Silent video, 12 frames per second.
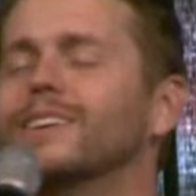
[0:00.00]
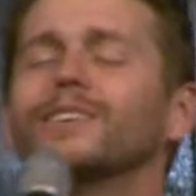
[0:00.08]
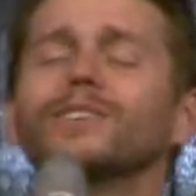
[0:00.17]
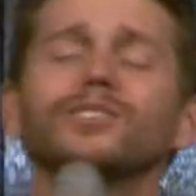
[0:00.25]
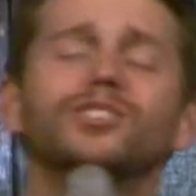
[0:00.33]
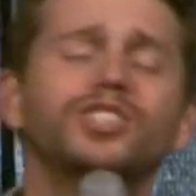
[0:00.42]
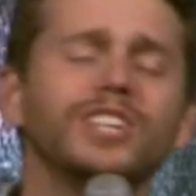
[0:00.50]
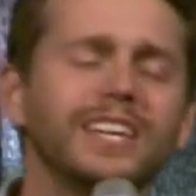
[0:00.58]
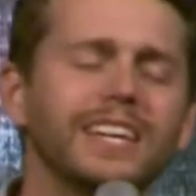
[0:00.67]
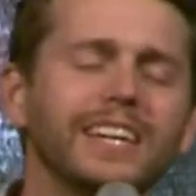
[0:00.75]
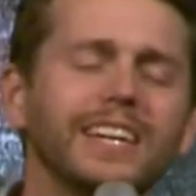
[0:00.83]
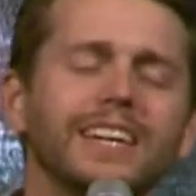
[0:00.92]
Oh,
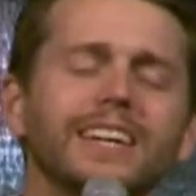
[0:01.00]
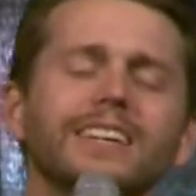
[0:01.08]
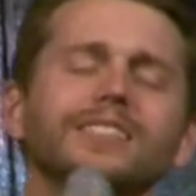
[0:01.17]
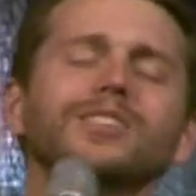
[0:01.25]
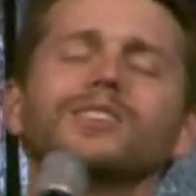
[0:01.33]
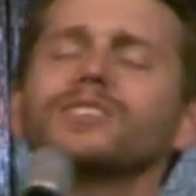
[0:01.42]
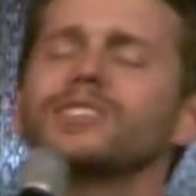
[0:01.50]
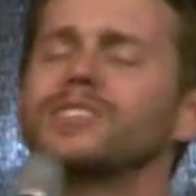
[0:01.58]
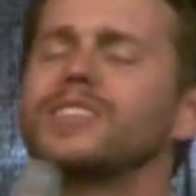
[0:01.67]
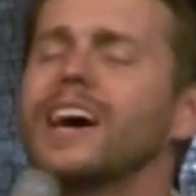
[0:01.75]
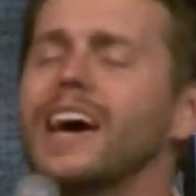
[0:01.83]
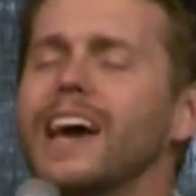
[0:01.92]
Jesus,
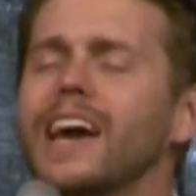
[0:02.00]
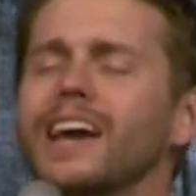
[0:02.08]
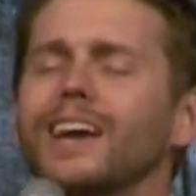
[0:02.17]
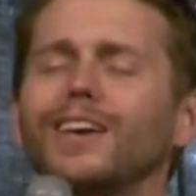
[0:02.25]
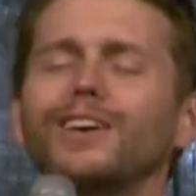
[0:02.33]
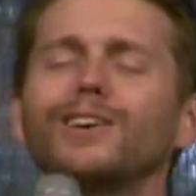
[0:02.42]
thank you.